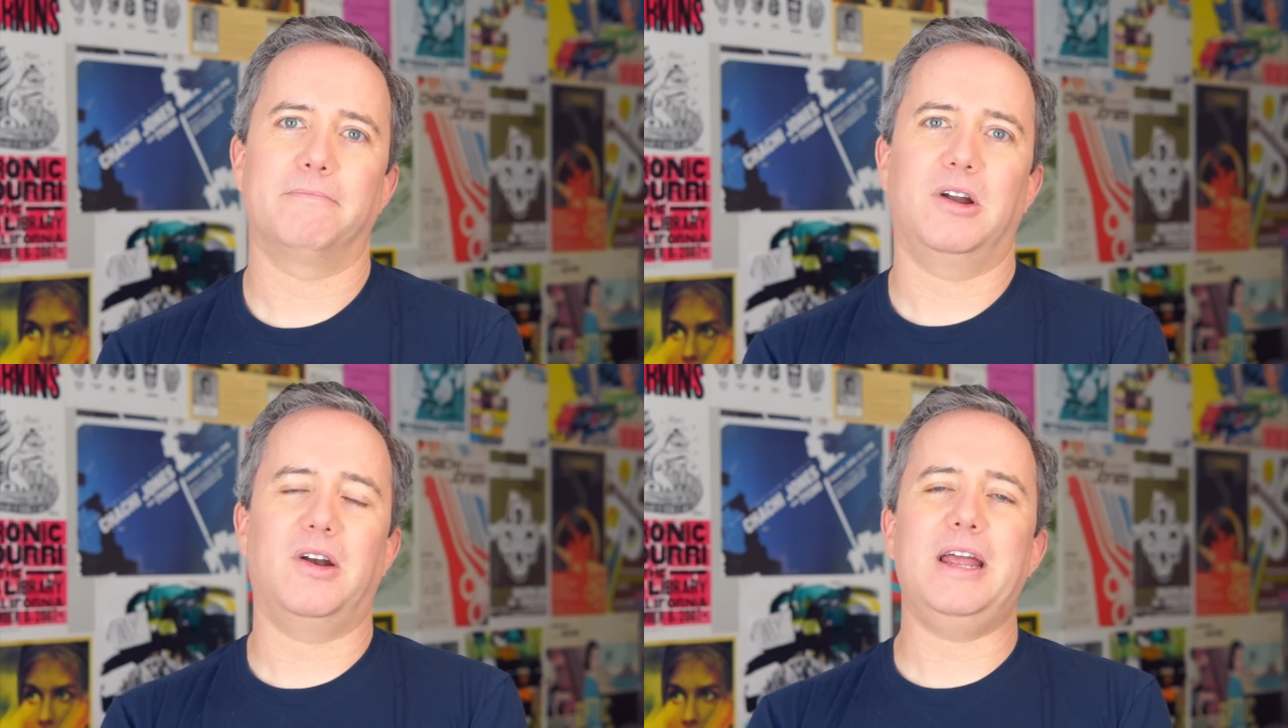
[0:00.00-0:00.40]

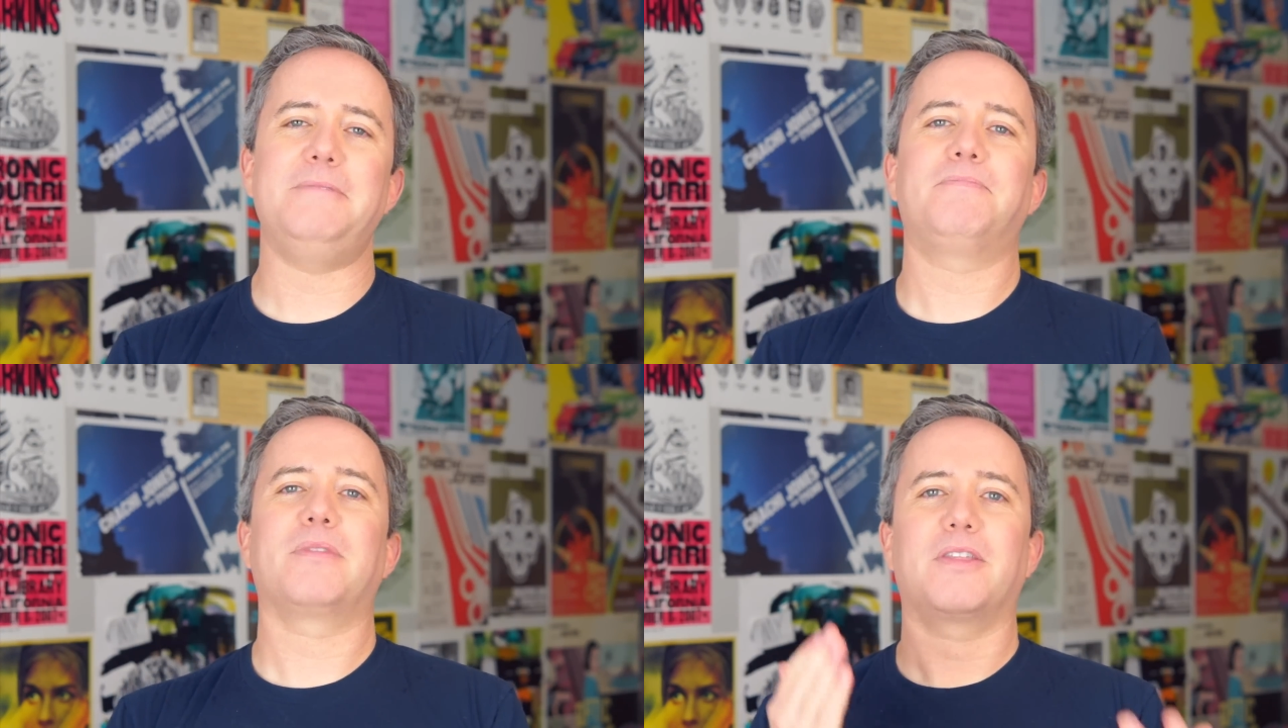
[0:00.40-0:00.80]
All
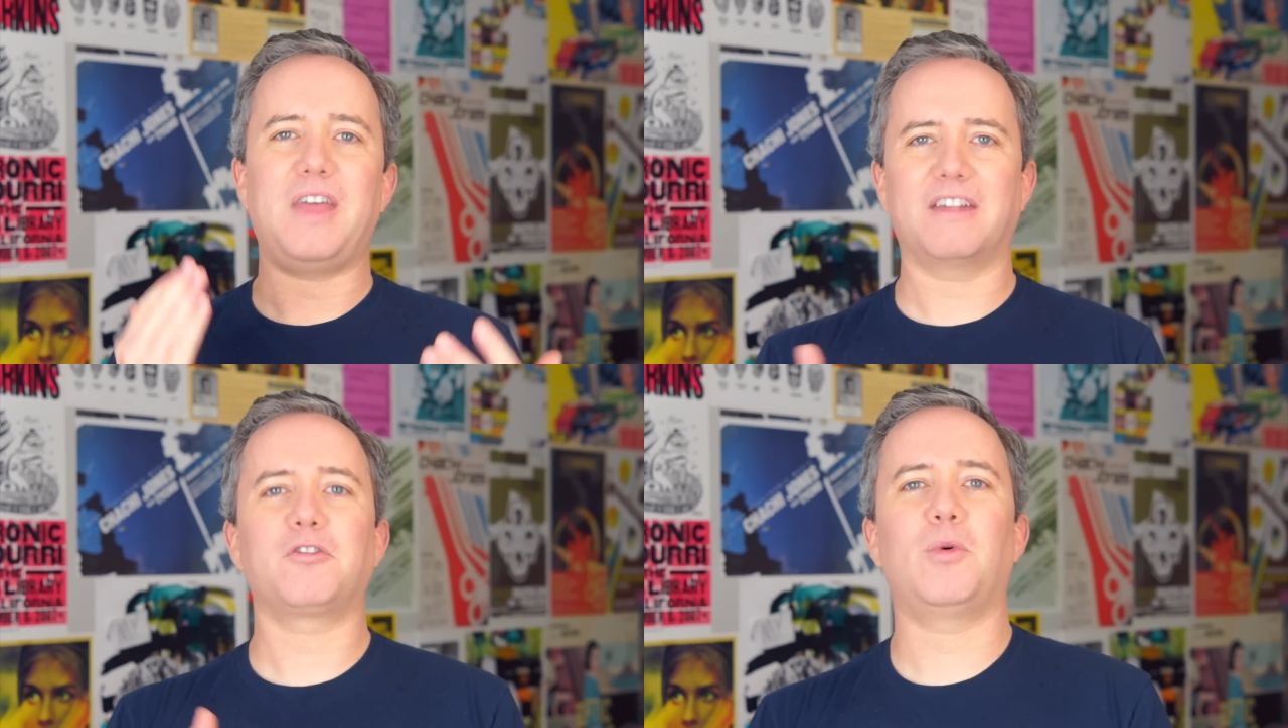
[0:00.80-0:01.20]
right,
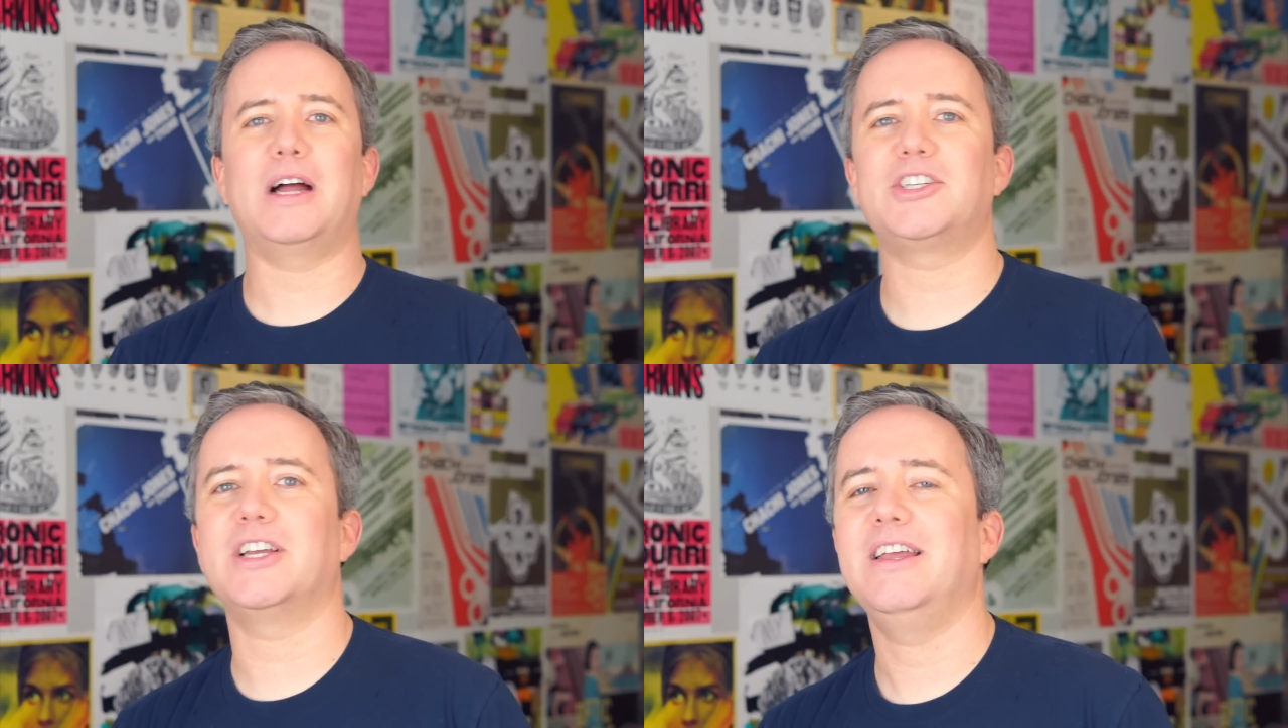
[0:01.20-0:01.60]
thanks for
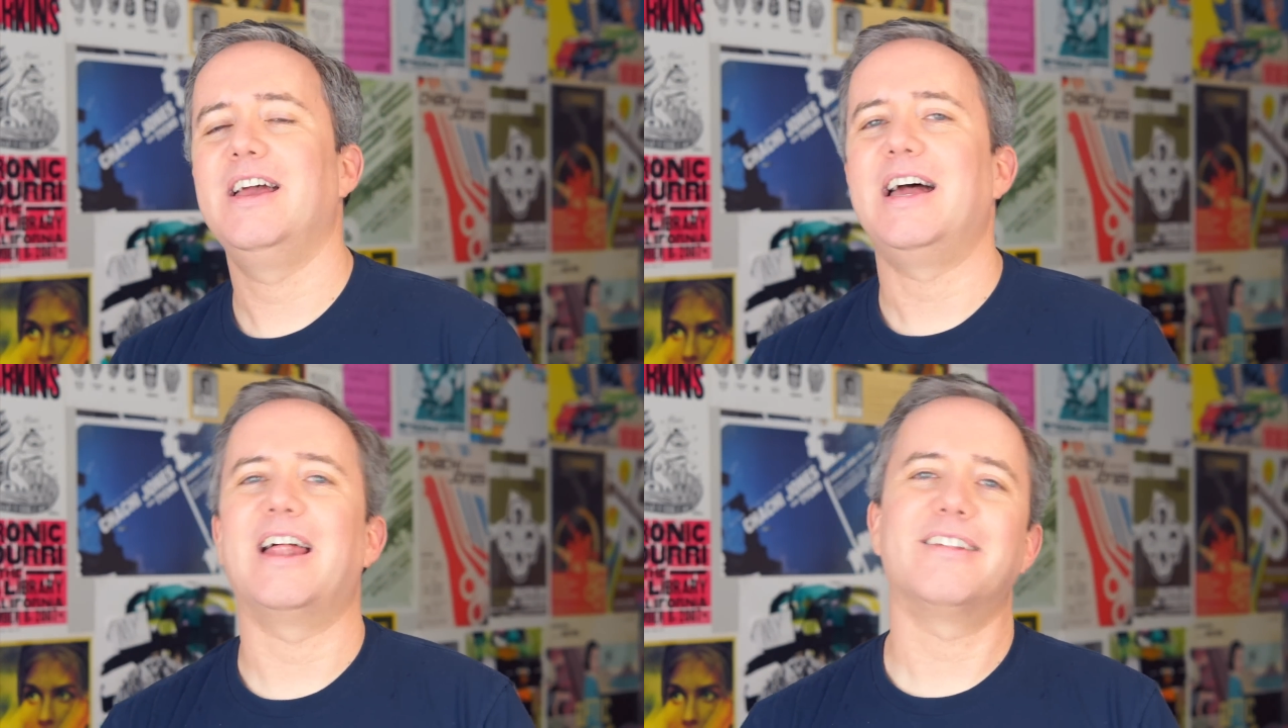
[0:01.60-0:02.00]
watching,
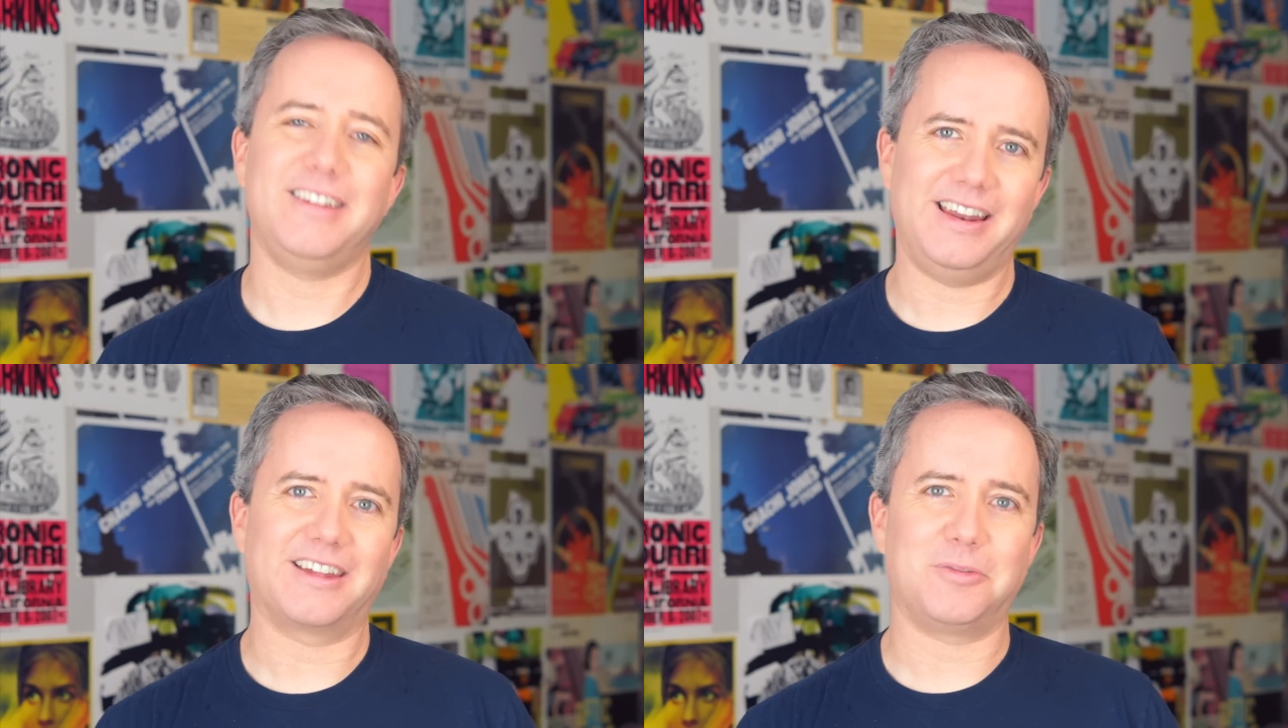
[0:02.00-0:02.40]
and I'll
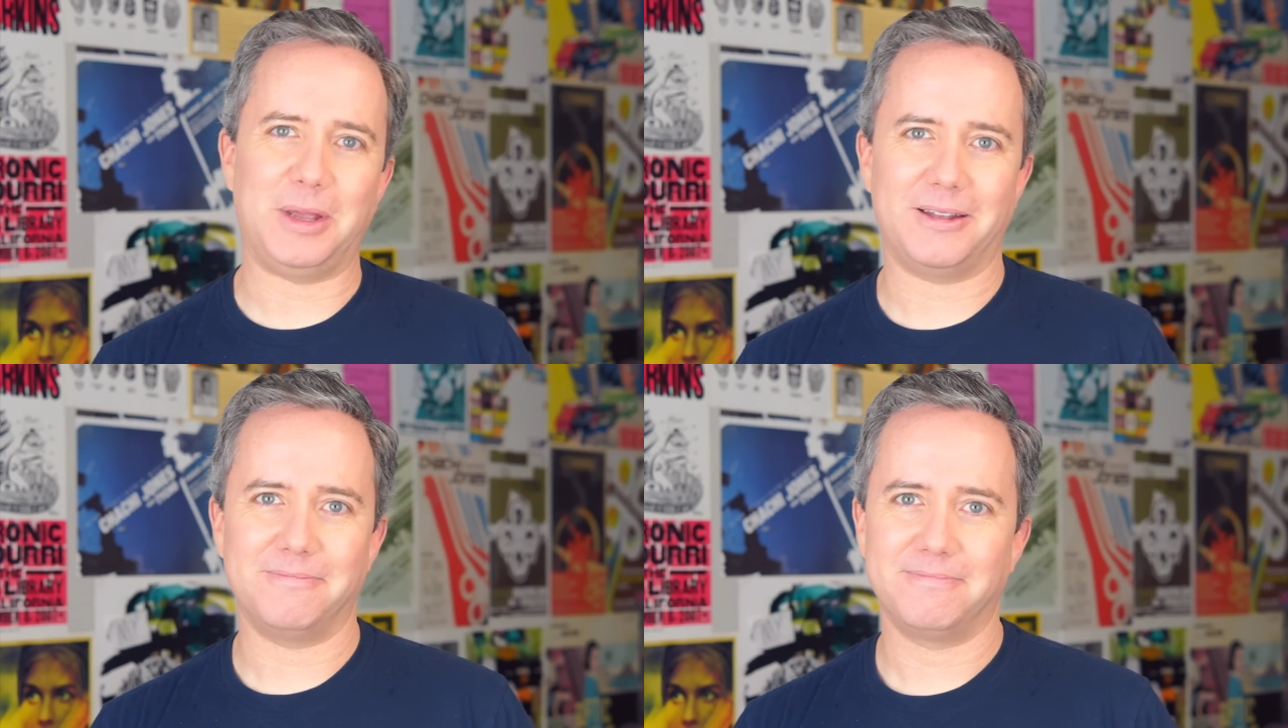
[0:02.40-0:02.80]
see you next week.